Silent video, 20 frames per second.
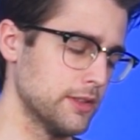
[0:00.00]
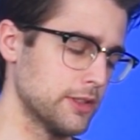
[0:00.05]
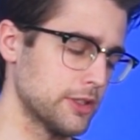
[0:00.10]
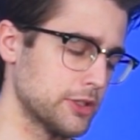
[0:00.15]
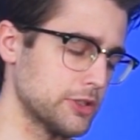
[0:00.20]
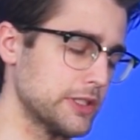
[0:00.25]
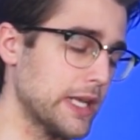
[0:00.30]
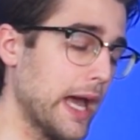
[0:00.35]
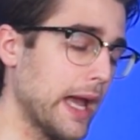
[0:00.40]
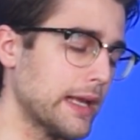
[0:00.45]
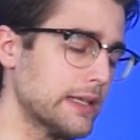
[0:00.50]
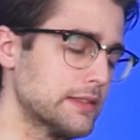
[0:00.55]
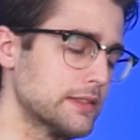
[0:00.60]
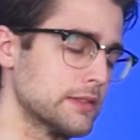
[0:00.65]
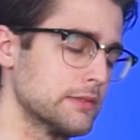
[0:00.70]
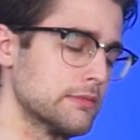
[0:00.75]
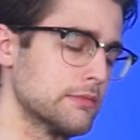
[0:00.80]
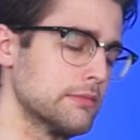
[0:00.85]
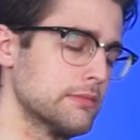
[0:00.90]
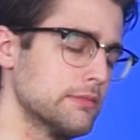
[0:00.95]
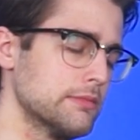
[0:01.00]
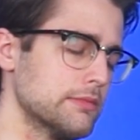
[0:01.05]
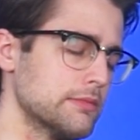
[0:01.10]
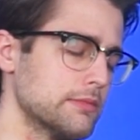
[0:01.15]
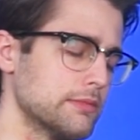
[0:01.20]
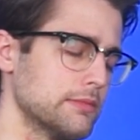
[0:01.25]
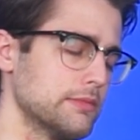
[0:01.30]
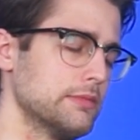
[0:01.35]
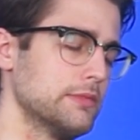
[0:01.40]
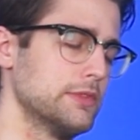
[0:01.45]
Good night,
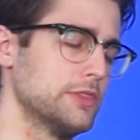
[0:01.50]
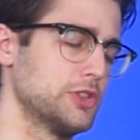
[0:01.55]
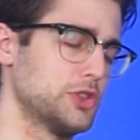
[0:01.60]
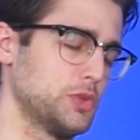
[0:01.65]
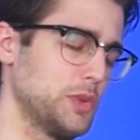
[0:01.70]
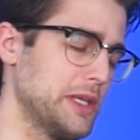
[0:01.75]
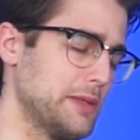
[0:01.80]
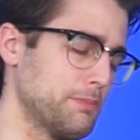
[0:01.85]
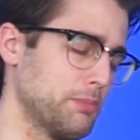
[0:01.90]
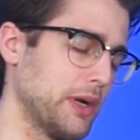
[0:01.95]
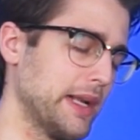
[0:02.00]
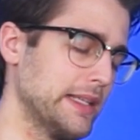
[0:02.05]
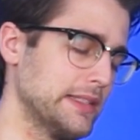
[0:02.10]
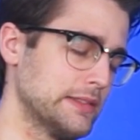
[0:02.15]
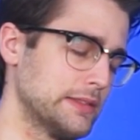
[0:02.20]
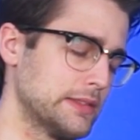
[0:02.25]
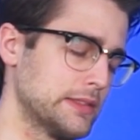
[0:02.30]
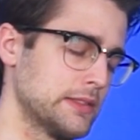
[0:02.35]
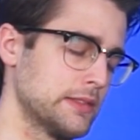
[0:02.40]
sweet prince.